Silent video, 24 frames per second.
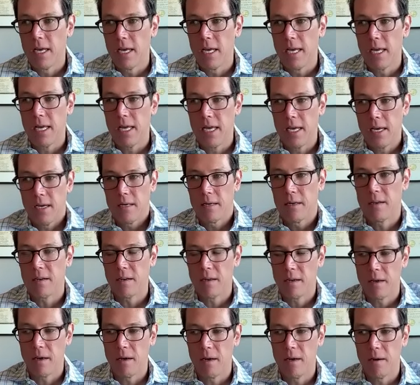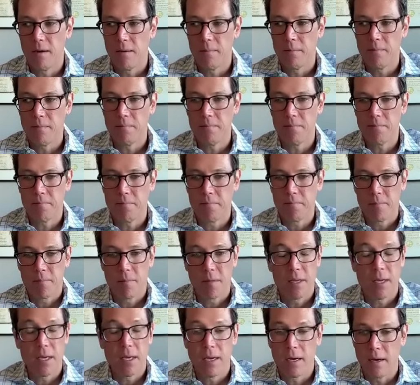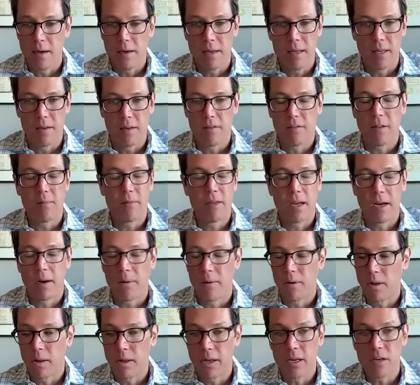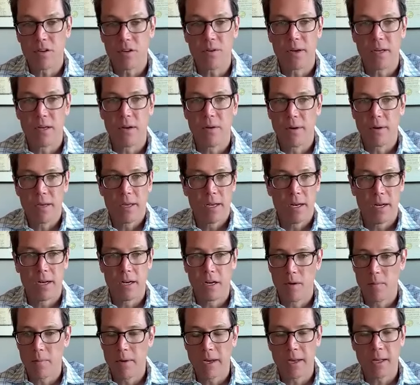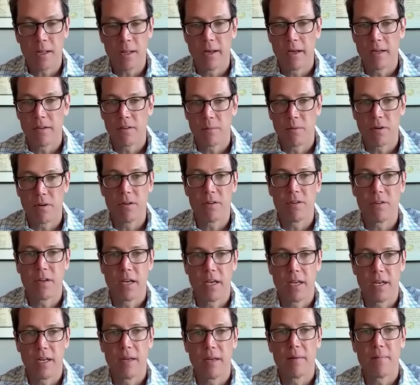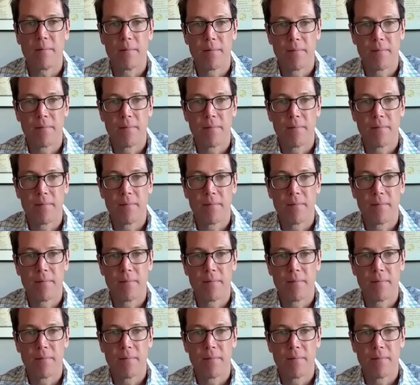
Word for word: And um, yeah, it's something I really enjoy doing. And I know my clients appreciate it.